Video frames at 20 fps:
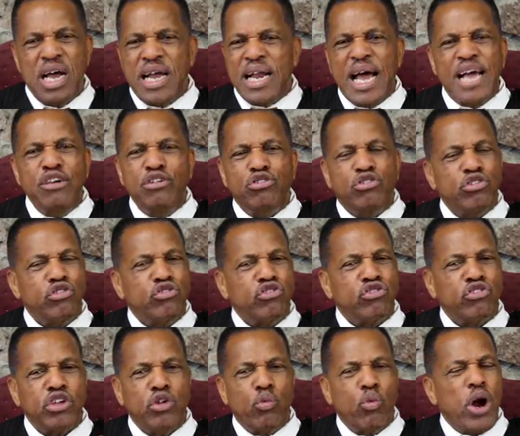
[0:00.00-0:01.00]
And I used
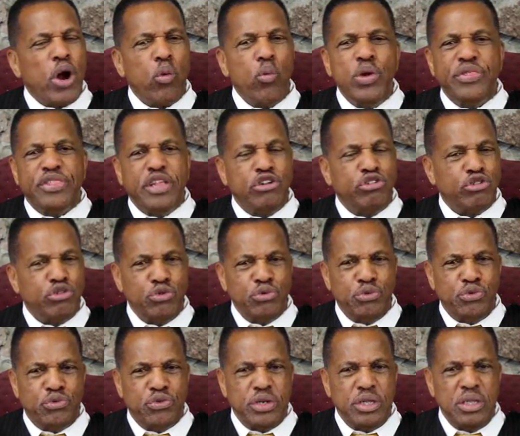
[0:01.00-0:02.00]
to work with the
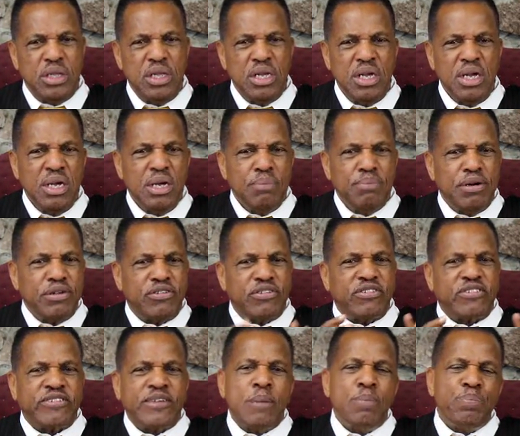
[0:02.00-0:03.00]
children. But
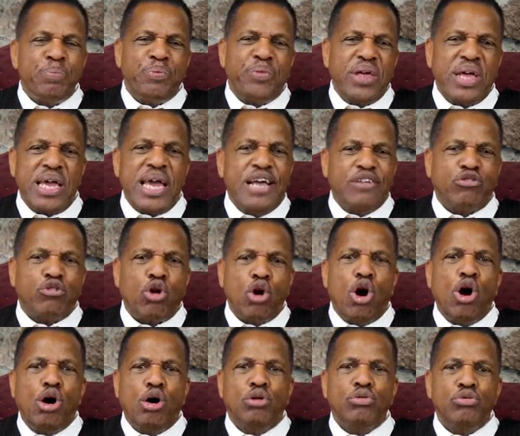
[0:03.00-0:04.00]
something has
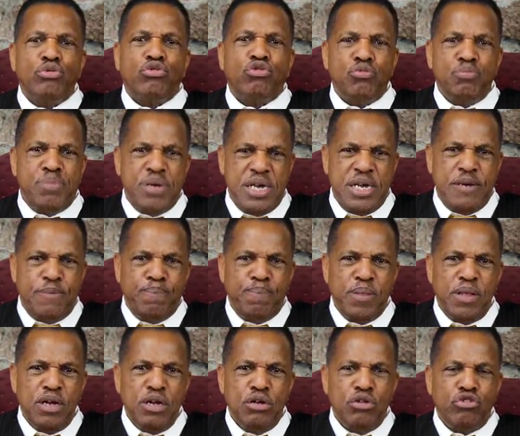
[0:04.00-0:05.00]
caused me
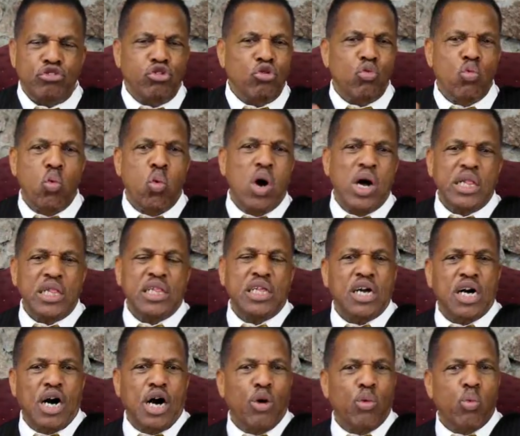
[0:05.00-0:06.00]
to
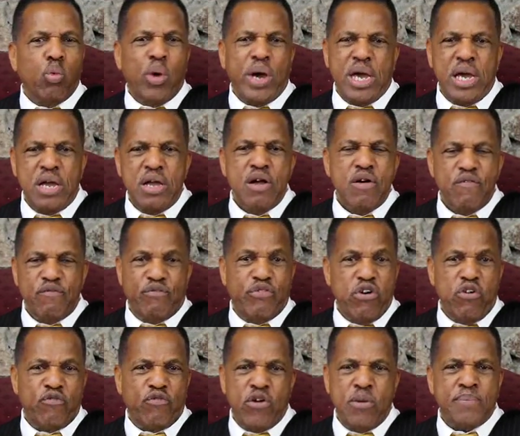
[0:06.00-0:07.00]
wander away
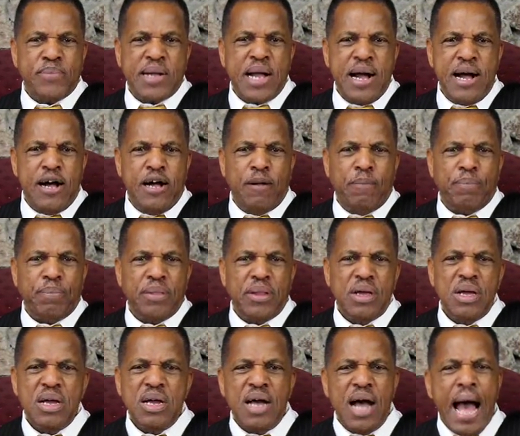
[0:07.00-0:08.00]
for, from God.
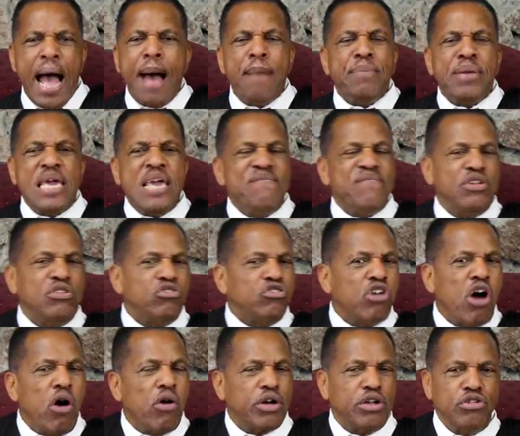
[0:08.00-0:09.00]
I'm even
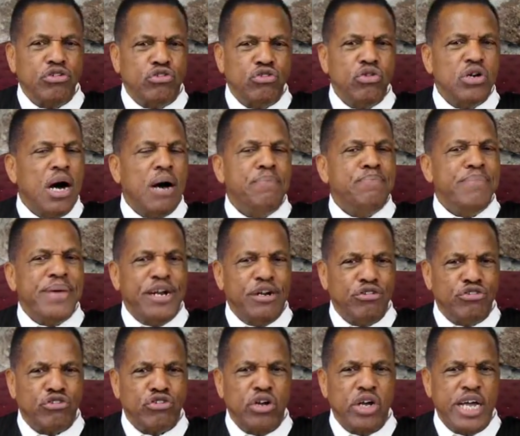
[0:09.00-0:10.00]
talking to a
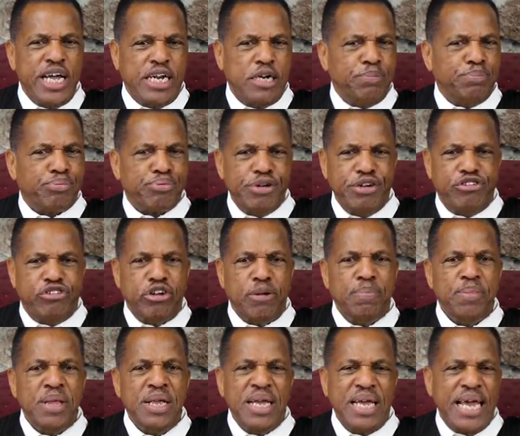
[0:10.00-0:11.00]
minister and a preacher
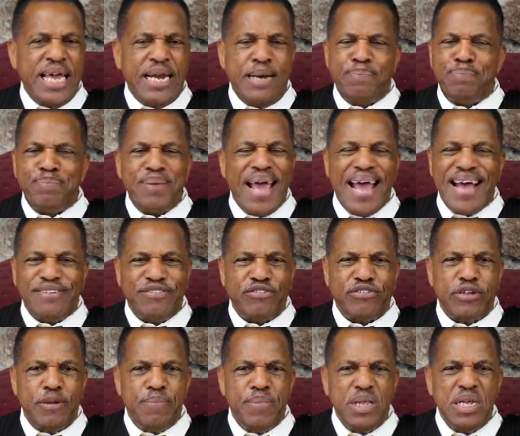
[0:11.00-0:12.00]
and a
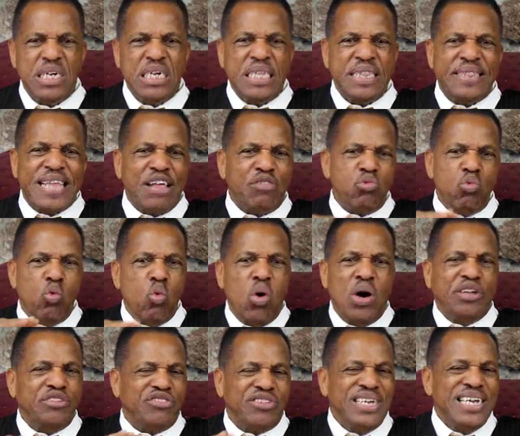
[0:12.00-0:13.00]
pastor that
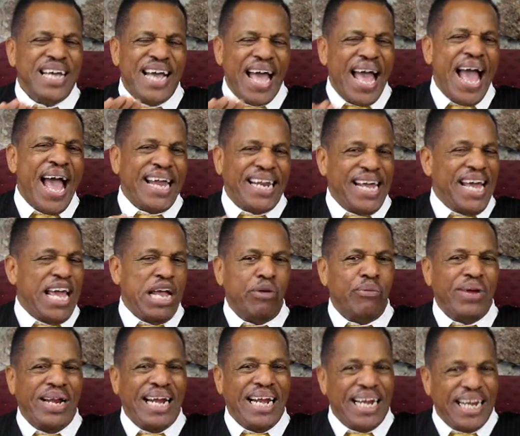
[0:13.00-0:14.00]
once had a
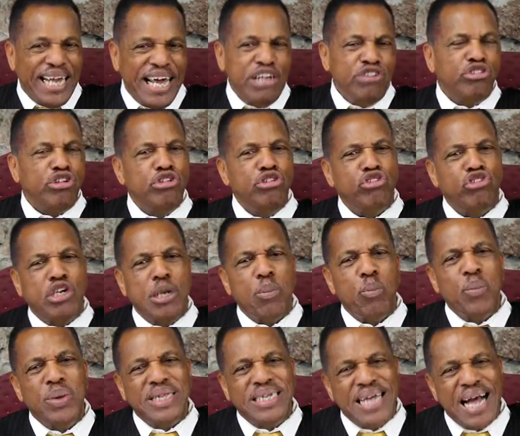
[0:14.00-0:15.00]
relationship
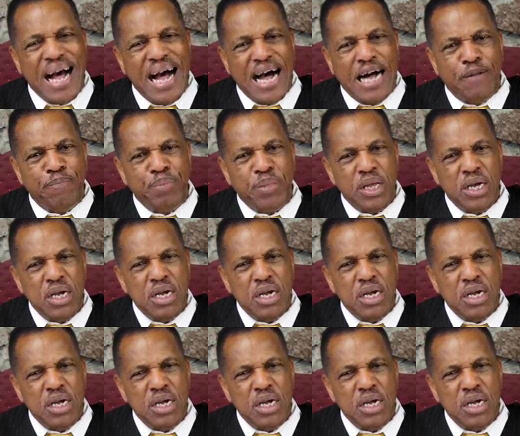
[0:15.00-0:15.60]
with God.